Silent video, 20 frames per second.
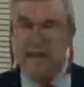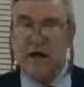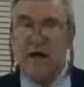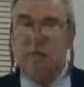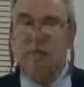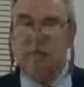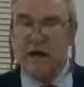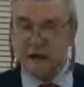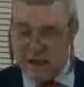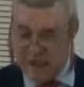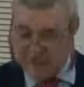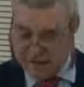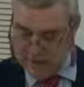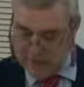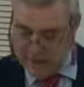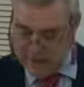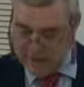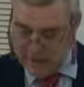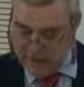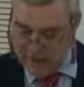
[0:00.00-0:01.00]
is how
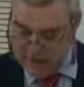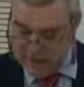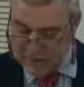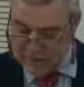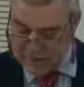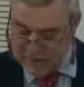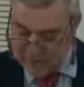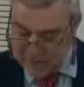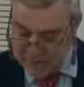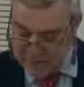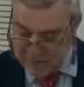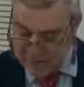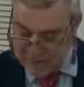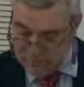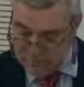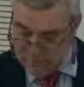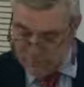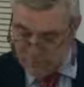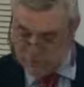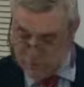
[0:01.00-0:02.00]
the London
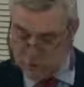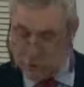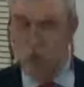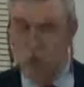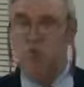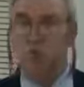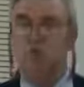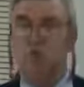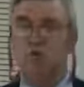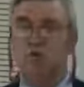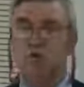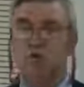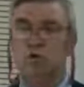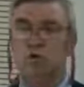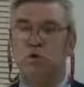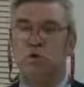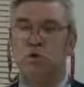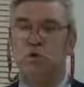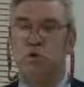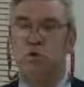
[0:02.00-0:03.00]
Games were sold
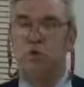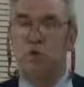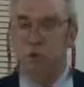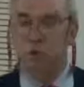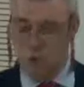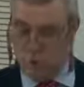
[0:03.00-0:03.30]
to